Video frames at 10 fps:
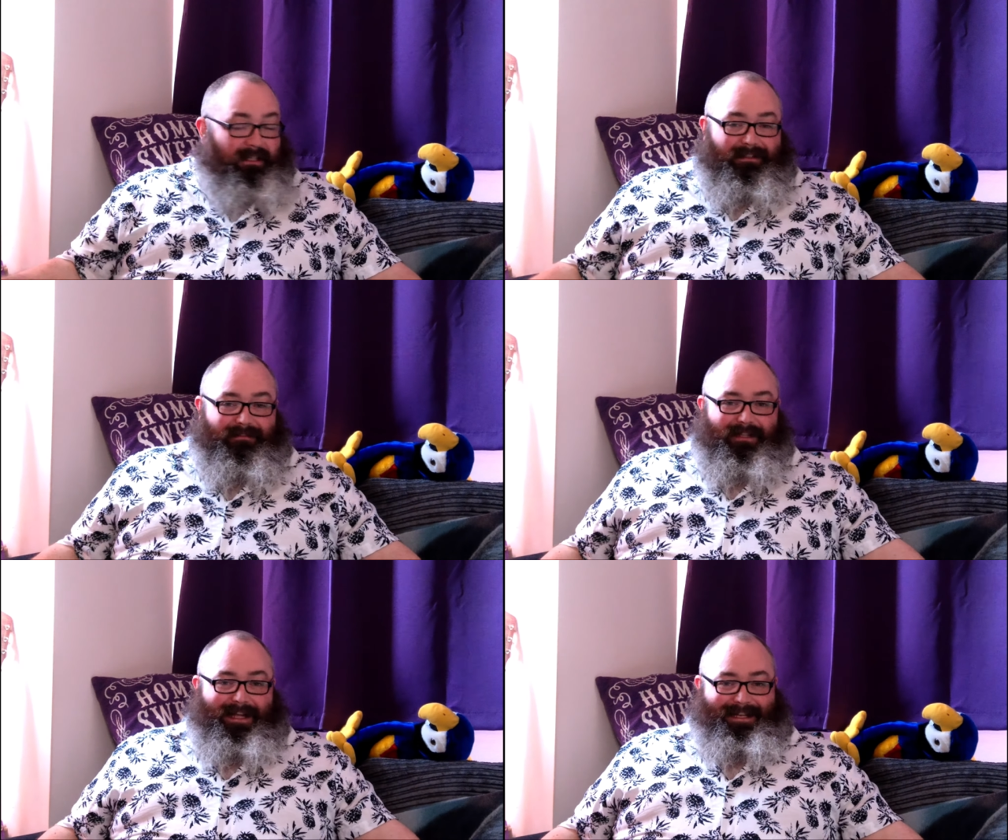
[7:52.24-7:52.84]

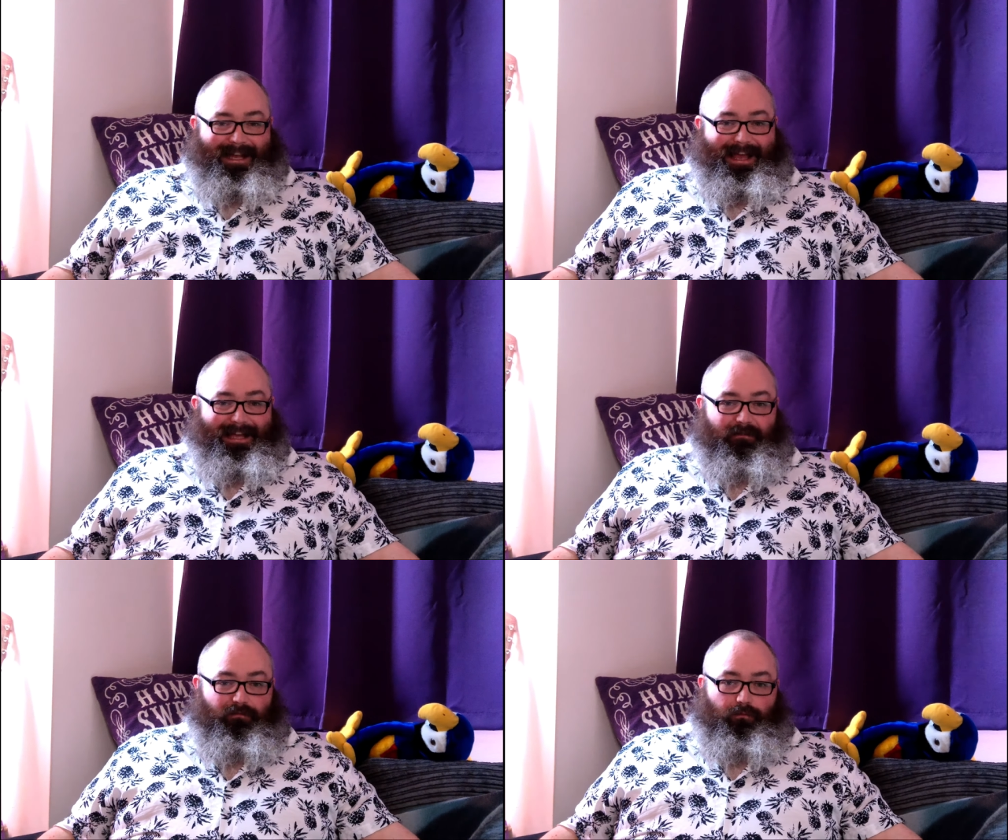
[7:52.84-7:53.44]

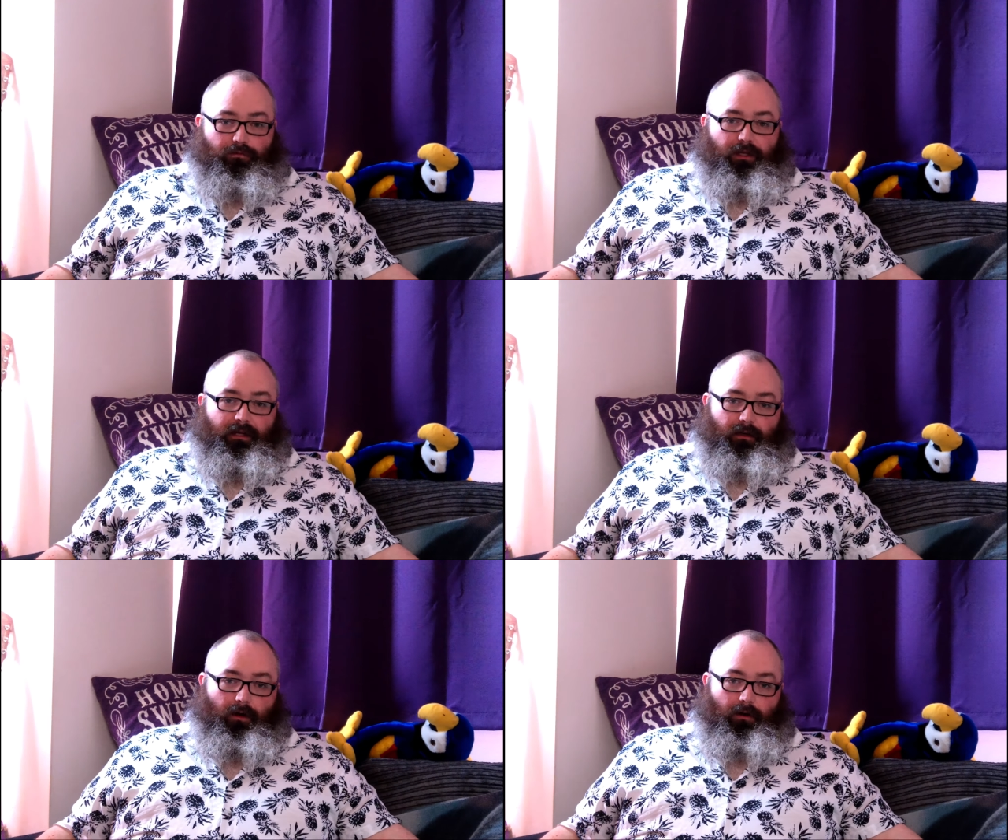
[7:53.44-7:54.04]
Jackass, or
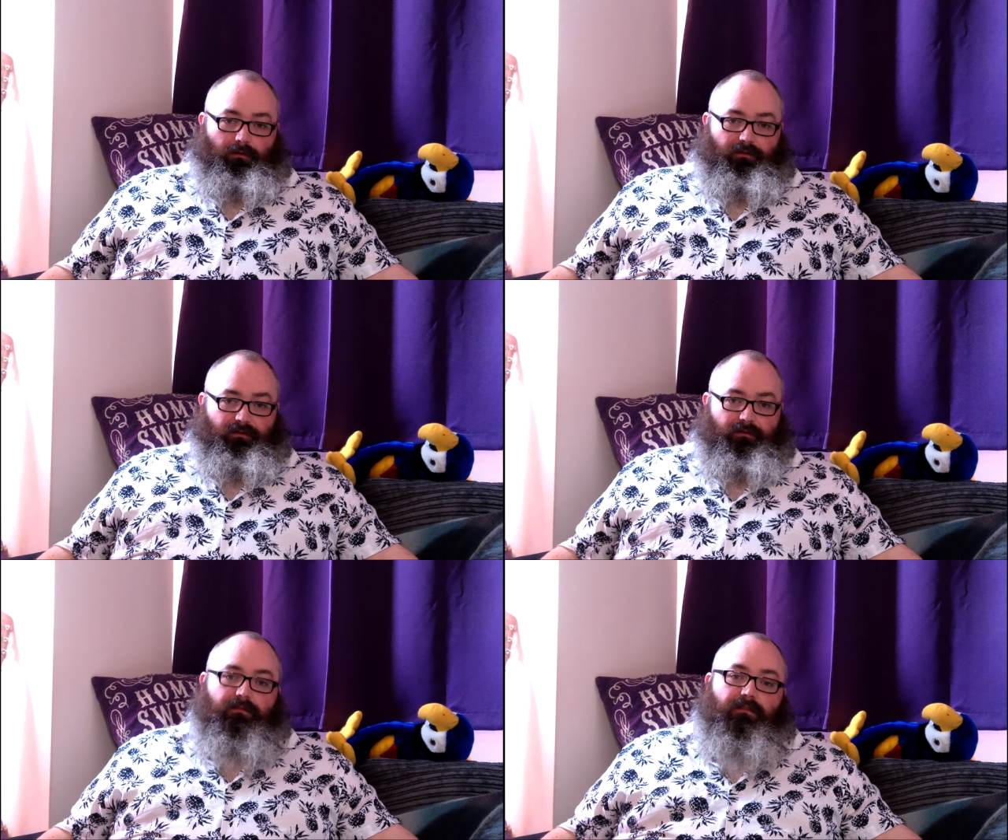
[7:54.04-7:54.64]

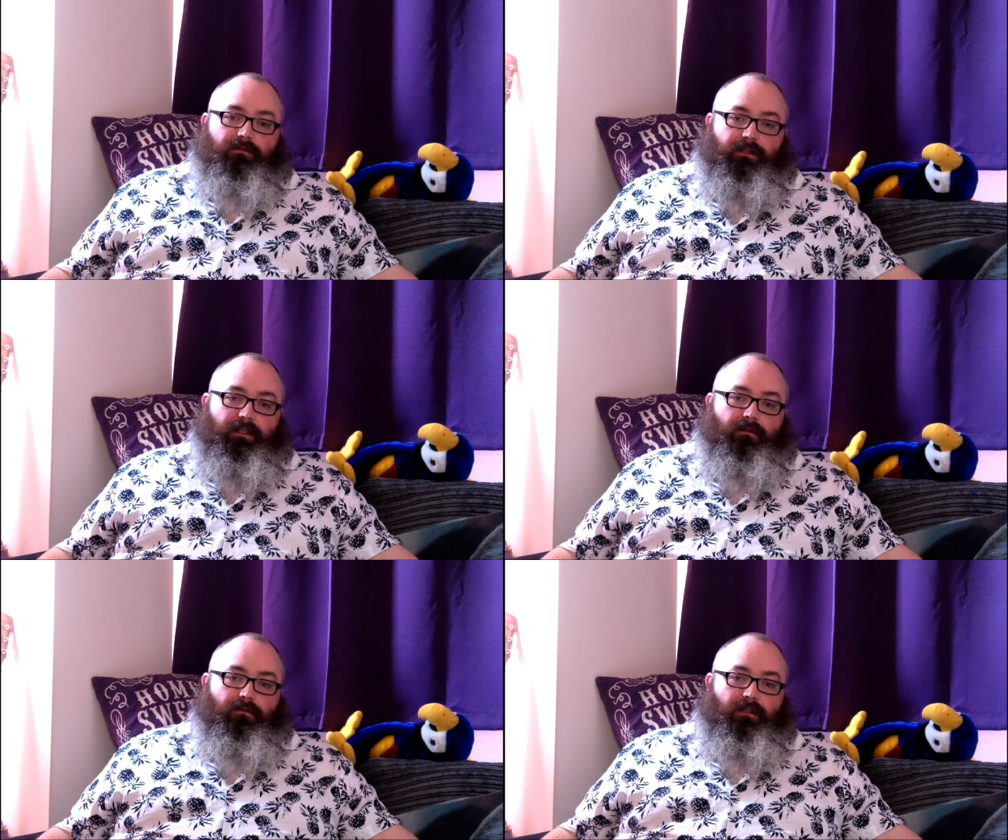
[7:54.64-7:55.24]
Jackass, as we
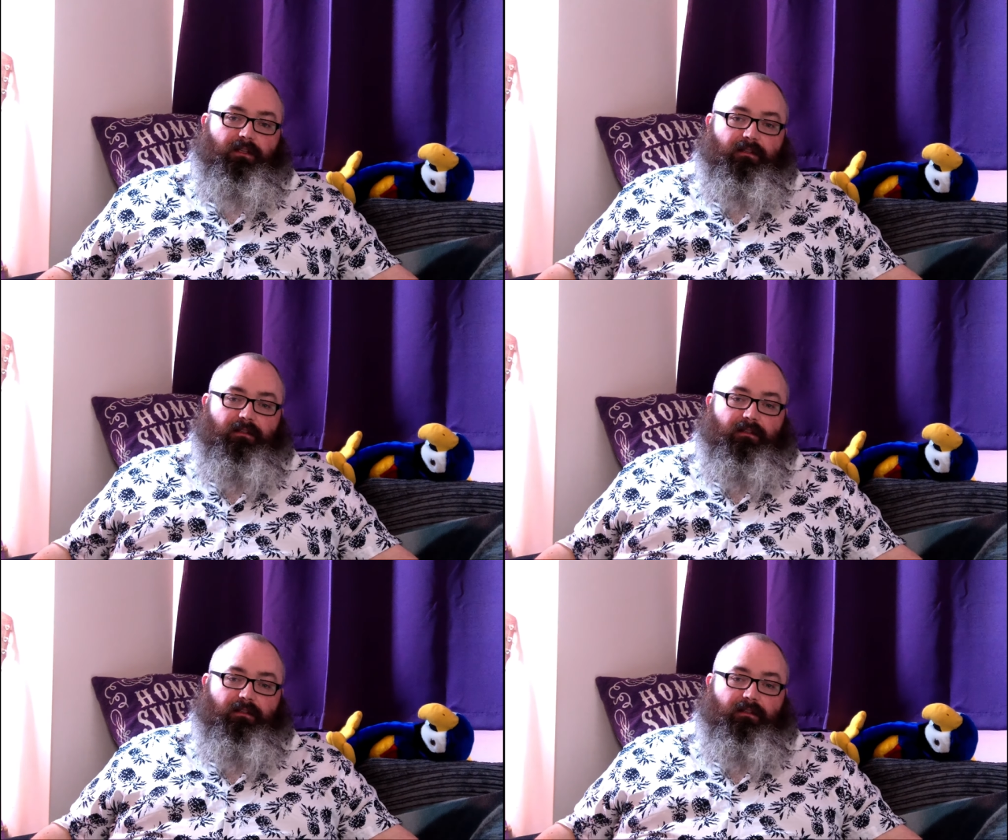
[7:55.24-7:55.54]
call it.